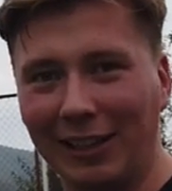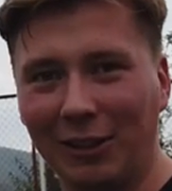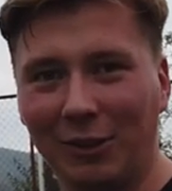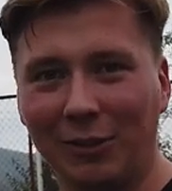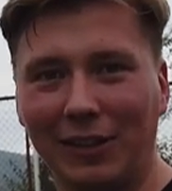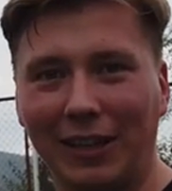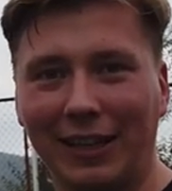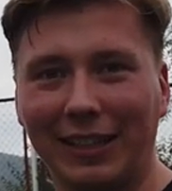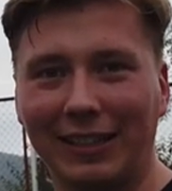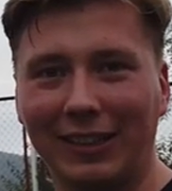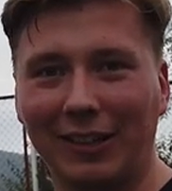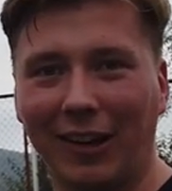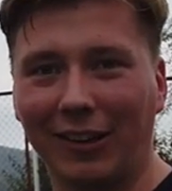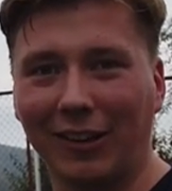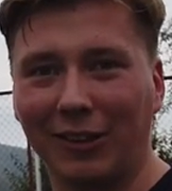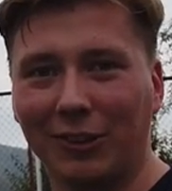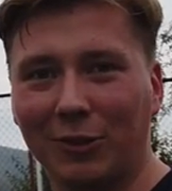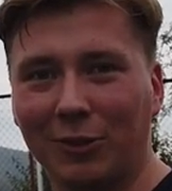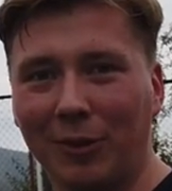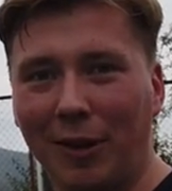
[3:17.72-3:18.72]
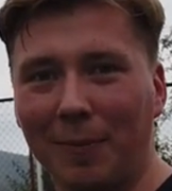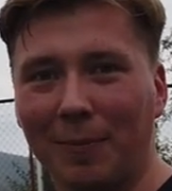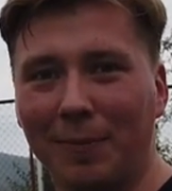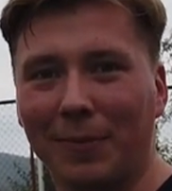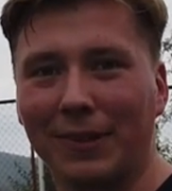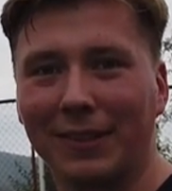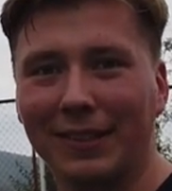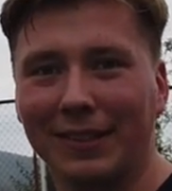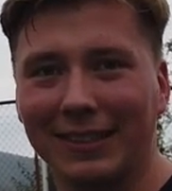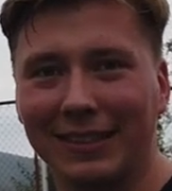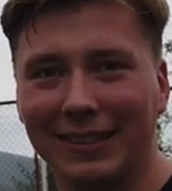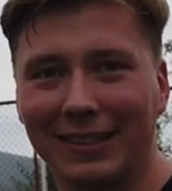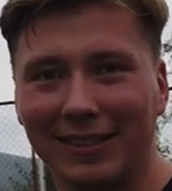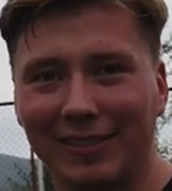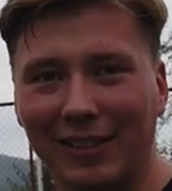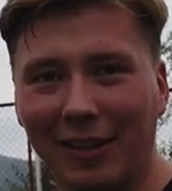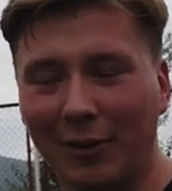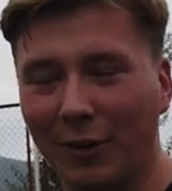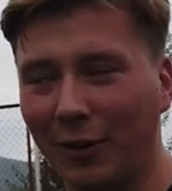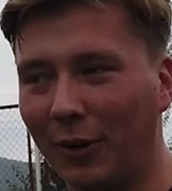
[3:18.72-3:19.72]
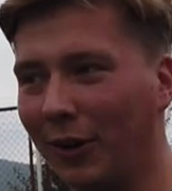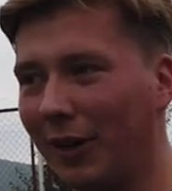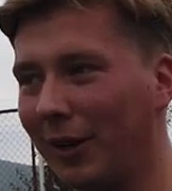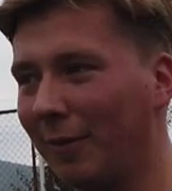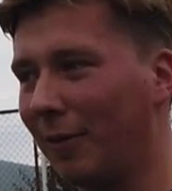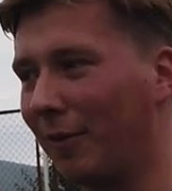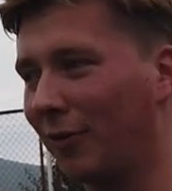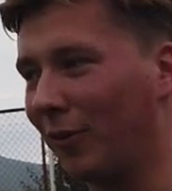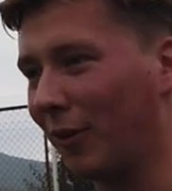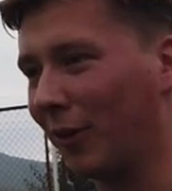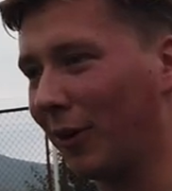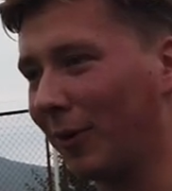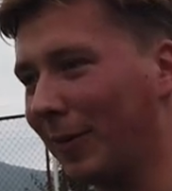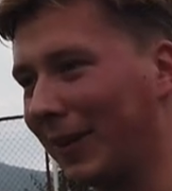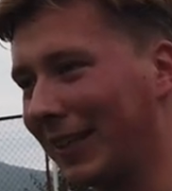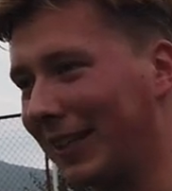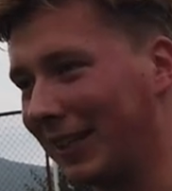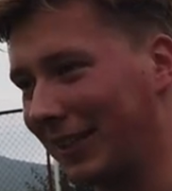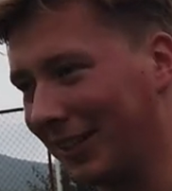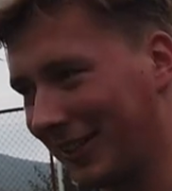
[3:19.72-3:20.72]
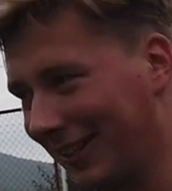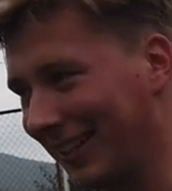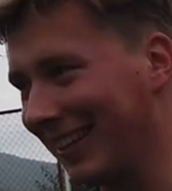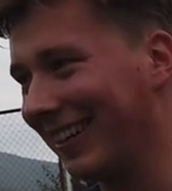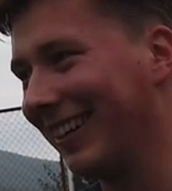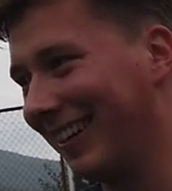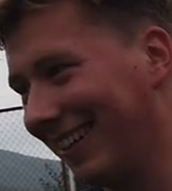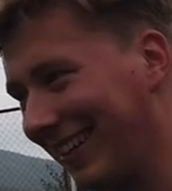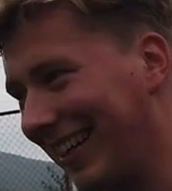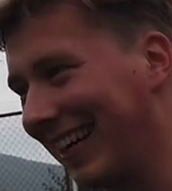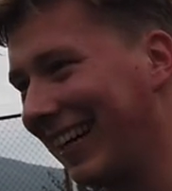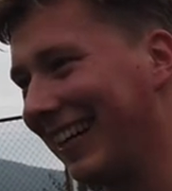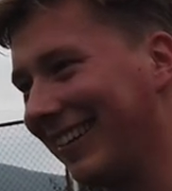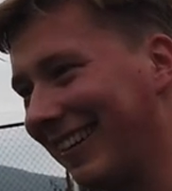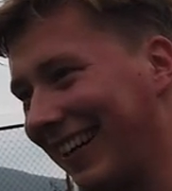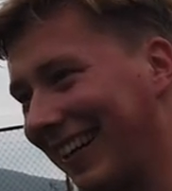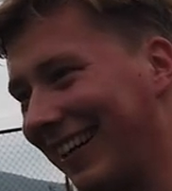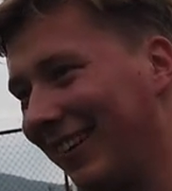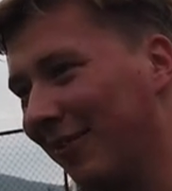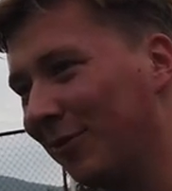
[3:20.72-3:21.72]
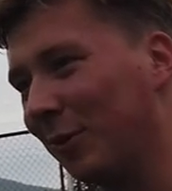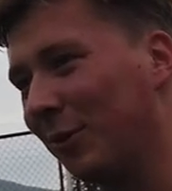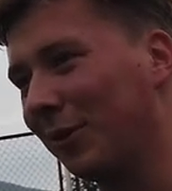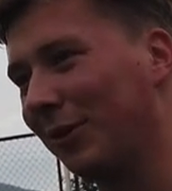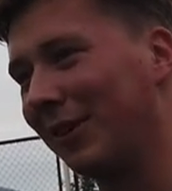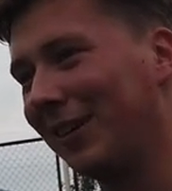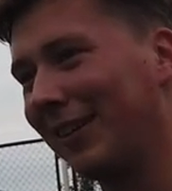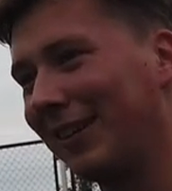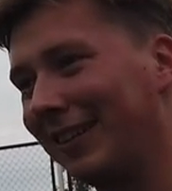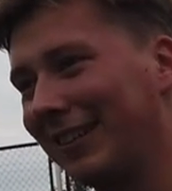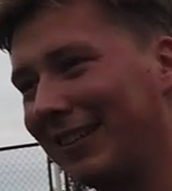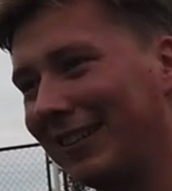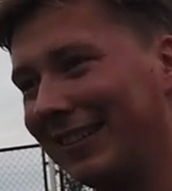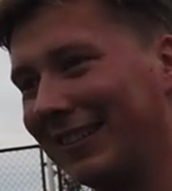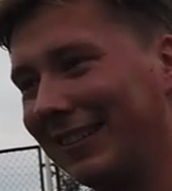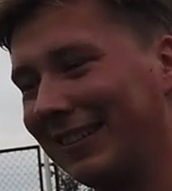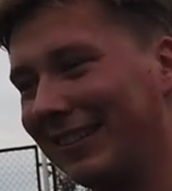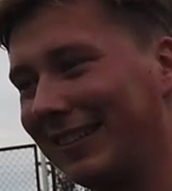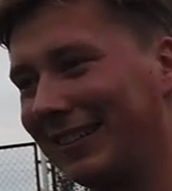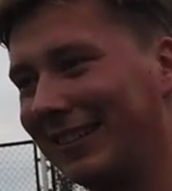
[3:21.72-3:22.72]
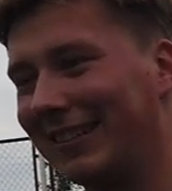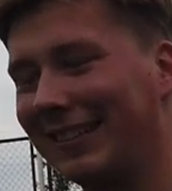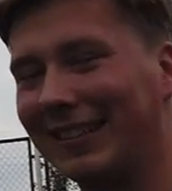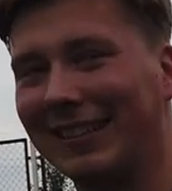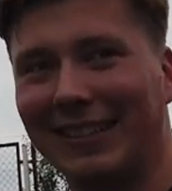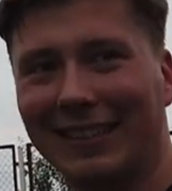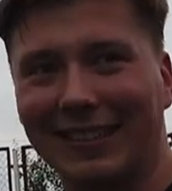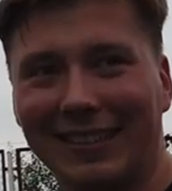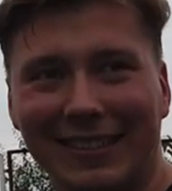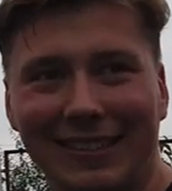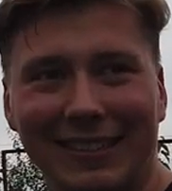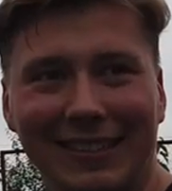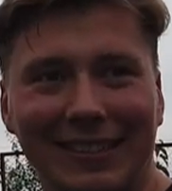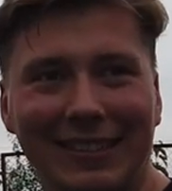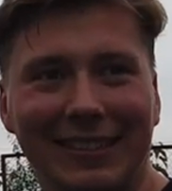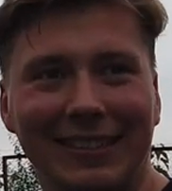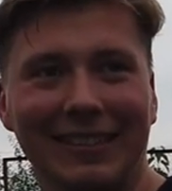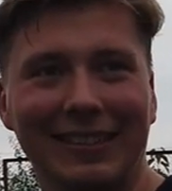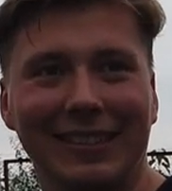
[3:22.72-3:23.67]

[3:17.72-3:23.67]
I look like Donald Trump. Never heard it before, but okay. Maybe like his child or his